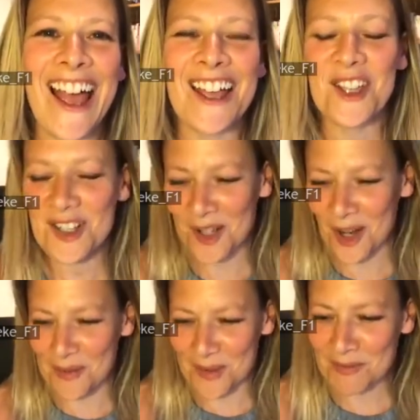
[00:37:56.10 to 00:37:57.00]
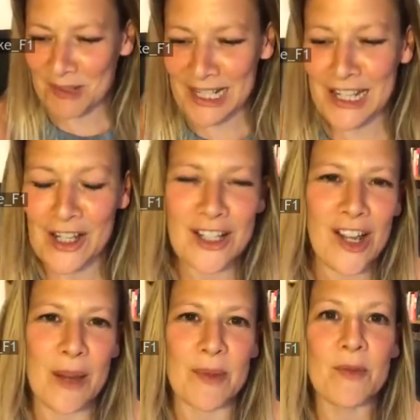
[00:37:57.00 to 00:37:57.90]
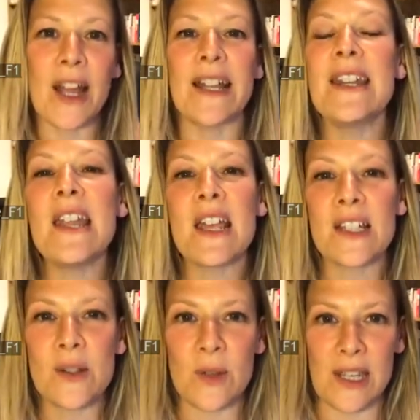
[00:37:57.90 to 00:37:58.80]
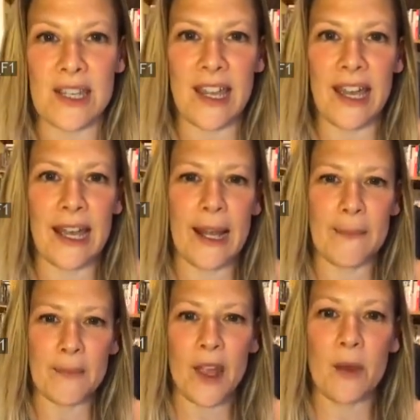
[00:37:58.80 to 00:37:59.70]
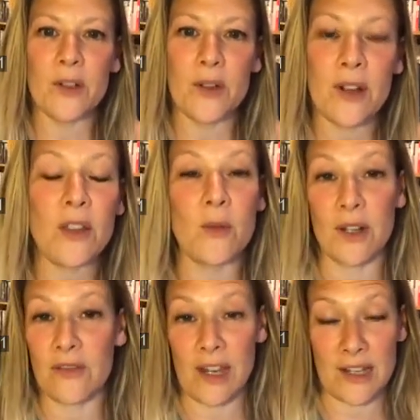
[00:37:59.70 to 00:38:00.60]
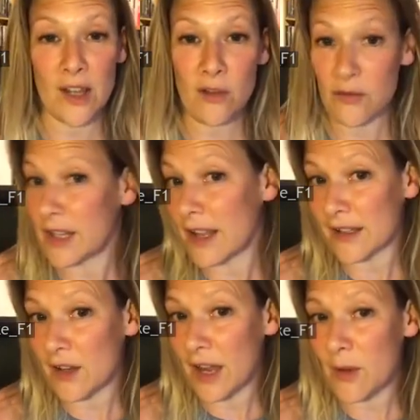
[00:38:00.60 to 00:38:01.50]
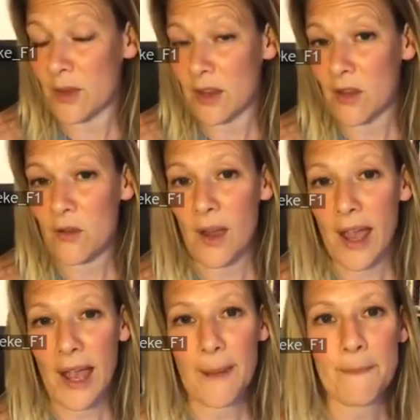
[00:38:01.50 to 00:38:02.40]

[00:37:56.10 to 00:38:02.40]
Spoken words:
times, really good times. Right, next week, I will do another one of these. Hopefully that's okay with you. I